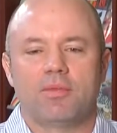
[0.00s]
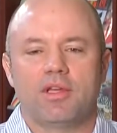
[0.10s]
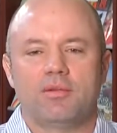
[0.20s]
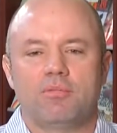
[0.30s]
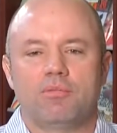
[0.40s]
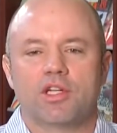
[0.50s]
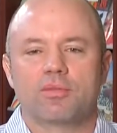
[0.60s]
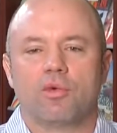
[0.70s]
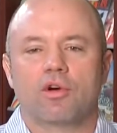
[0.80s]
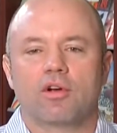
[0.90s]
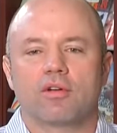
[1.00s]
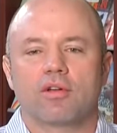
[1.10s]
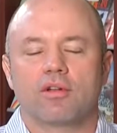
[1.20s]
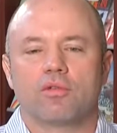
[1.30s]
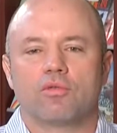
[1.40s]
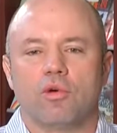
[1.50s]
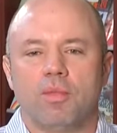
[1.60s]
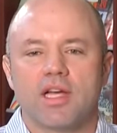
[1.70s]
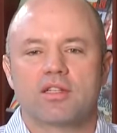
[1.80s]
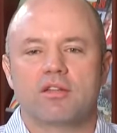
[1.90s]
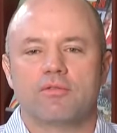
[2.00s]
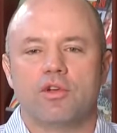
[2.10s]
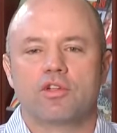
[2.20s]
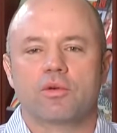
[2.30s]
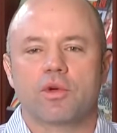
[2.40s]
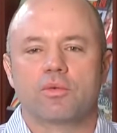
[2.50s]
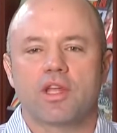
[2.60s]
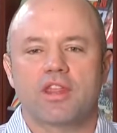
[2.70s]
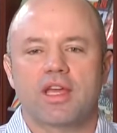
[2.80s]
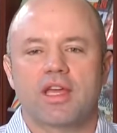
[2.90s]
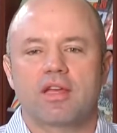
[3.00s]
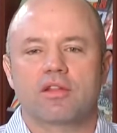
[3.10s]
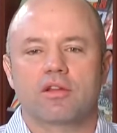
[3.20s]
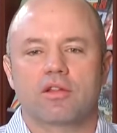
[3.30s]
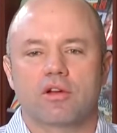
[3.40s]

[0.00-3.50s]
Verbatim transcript: be much more robust in the future when rethinking the, the